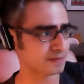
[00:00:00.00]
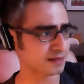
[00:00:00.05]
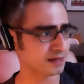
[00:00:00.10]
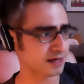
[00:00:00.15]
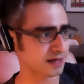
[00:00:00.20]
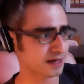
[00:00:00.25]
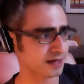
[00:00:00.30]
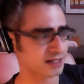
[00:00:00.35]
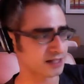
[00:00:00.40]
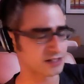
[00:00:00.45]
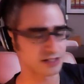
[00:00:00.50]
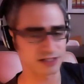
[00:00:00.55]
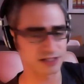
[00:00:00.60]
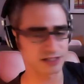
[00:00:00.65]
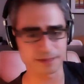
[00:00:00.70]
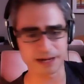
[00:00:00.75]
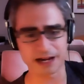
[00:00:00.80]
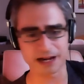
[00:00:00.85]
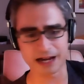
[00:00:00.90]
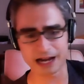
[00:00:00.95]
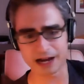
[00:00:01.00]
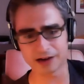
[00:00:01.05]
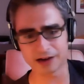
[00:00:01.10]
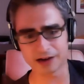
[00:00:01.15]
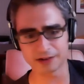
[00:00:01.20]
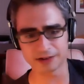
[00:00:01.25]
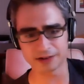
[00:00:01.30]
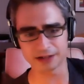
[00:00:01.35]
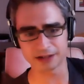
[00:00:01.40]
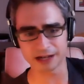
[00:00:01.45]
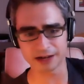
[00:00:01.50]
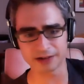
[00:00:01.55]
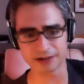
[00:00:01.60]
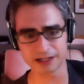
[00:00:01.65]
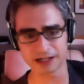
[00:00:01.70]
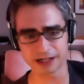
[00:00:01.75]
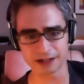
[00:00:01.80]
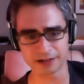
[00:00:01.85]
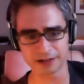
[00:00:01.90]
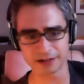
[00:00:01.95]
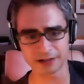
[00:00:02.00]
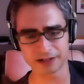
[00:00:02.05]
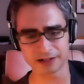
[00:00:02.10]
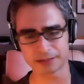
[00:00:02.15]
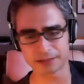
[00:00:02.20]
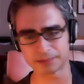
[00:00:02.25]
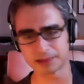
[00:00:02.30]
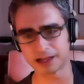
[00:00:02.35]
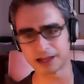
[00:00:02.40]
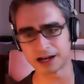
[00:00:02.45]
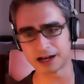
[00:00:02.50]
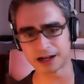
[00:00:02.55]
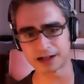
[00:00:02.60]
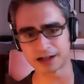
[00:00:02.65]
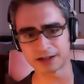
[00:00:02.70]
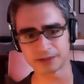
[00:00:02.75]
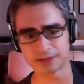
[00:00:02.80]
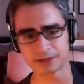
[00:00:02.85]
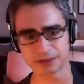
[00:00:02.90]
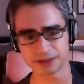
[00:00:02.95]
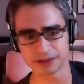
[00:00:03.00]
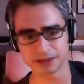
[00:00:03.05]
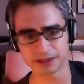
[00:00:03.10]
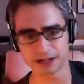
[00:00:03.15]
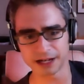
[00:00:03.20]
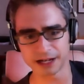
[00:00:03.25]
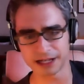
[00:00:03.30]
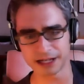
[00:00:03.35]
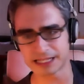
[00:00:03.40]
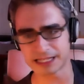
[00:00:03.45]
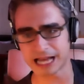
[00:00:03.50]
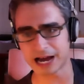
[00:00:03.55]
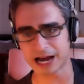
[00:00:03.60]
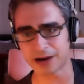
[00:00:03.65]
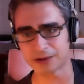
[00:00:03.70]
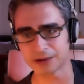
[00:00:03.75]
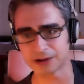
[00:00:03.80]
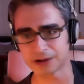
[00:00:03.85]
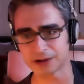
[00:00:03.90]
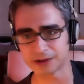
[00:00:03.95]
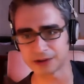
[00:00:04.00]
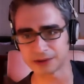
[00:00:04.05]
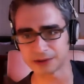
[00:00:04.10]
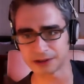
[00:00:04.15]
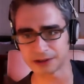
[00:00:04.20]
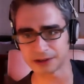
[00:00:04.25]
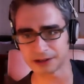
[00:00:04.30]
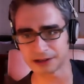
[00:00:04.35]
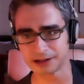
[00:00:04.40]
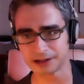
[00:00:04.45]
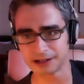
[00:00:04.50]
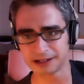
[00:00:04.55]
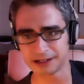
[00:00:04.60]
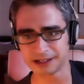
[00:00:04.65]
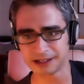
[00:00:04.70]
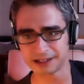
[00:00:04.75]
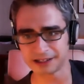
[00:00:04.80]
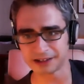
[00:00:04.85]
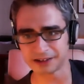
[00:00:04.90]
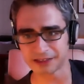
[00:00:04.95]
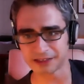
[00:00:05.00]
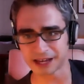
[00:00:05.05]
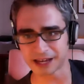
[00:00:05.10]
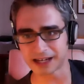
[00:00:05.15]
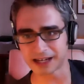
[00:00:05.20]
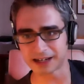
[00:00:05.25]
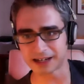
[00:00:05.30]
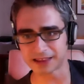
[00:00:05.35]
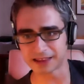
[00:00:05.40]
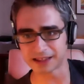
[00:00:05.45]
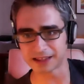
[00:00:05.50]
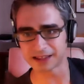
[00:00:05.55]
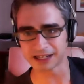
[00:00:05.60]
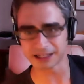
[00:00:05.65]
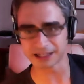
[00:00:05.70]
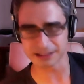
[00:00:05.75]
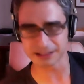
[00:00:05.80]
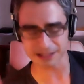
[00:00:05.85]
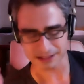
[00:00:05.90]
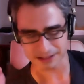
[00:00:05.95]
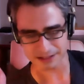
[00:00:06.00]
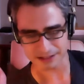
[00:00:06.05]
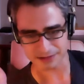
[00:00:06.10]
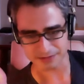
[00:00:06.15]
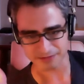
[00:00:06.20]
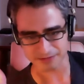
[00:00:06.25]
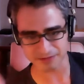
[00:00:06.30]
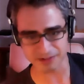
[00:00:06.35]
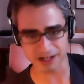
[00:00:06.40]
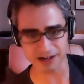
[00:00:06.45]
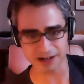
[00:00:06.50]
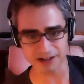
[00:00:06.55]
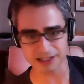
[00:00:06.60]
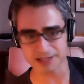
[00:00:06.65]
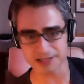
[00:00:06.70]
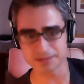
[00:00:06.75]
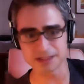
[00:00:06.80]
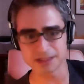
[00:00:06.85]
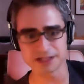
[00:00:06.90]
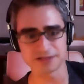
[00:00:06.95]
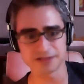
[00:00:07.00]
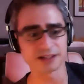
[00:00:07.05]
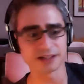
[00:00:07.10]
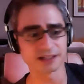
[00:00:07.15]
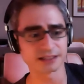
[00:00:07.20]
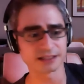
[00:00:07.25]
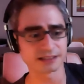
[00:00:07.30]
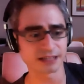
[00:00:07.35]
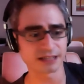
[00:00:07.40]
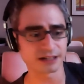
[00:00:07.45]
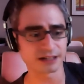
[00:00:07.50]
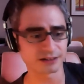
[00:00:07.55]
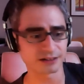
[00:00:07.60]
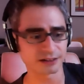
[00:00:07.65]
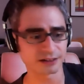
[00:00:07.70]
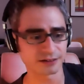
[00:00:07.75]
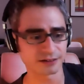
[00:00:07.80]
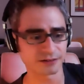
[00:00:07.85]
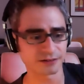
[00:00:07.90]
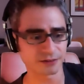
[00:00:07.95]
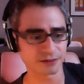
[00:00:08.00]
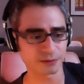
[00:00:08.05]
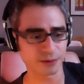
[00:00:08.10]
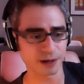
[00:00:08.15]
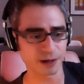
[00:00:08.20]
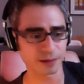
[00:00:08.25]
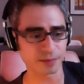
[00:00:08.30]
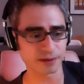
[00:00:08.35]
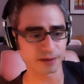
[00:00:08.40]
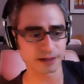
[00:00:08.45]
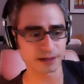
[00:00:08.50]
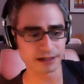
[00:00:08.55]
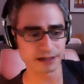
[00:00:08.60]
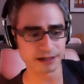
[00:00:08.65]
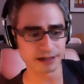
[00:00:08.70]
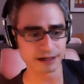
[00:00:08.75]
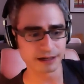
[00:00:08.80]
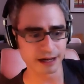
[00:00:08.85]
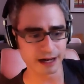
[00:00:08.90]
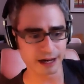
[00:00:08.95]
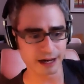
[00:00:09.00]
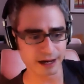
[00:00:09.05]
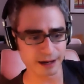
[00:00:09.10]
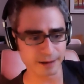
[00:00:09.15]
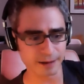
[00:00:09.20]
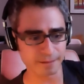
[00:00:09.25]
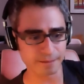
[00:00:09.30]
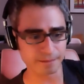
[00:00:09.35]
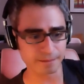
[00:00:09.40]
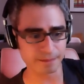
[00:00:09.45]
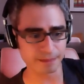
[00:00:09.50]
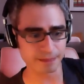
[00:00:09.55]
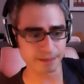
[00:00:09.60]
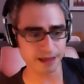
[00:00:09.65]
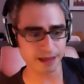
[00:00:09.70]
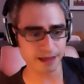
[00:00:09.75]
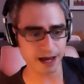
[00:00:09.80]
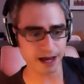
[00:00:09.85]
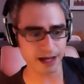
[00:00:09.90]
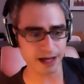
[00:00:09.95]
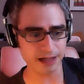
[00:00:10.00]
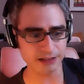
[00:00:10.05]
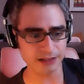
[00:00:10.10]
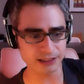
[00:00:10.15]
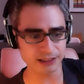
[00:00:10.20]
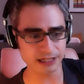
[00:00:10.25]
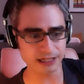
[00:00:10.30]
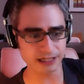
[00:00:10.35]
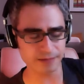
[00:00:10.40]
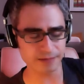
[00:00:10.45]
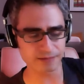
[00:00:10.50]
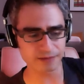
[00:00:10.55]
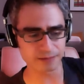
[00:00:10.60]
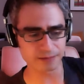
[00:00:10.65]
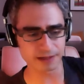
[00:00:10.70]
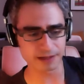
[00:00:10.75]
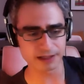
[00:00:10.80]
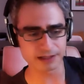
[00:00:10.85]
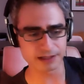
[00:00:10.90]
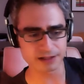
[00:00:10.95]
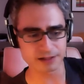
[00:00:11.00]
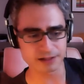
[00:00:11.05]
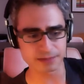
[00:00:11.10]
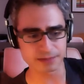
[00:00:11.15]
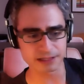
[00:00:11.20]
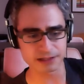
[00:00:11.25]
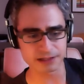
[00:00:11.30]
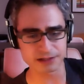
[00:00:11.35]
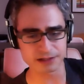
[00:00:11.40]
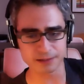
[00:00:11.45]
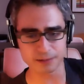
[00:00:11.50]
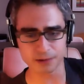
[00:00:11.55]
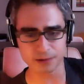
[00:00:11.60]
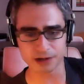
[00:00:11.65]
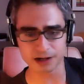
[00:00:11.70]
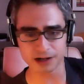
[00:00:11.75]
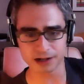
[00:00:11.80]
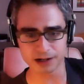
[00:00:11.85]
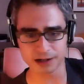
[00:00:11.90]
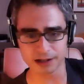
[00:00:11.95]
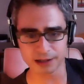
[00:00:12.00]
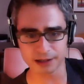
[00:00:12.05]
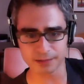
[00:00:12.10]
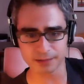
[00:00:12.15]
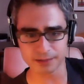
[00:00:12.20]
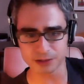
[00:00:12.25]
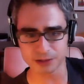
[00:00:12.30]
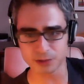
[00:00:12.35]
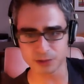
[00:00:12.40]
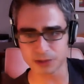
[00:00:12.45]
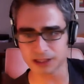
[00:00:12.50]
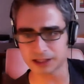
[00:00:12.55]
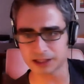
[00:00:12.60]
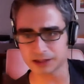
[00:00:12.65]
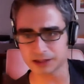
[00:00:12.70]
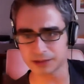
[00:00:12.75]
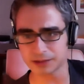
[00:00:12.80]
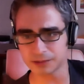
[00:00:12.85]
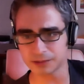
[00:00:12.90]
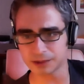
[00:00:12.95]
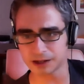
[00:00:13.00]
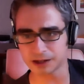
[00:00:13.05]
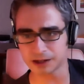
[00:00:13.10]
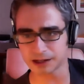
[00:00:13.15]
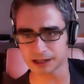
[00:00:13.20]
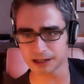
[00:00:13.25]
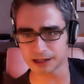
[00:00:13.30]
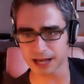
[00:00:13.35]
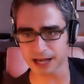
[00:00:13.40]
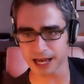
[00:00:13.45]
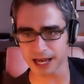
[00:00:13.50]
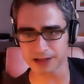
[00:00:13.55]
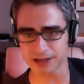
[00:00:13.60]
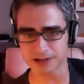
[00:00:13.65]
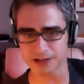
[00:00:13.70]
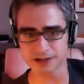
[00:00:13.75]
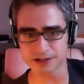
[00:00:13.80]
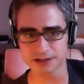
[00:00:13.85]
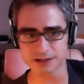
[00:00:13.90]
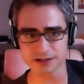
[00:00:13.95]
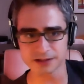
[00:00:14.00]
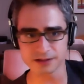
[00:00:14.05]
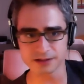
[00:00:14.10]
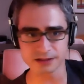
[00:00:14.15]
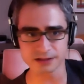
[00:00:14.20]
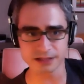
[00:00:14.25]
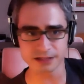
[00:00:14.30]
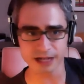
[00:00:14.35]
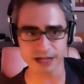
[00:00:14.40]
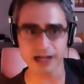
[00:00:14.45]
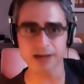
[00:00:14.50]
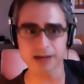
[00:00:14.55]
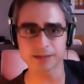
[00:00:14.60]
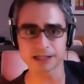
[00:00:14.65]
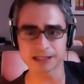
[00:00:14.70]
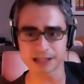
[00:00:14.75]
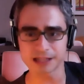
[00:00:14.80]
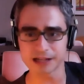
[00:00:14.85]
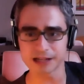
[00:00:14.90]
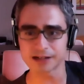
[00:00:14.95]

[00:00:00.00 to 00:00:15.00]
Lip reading: it's just about how can I create a blog within the next hour, or that kind of thing, and it's very specifically tailored for web. I actually aim for Buckets to be somewhere in between, where it handles dynamic data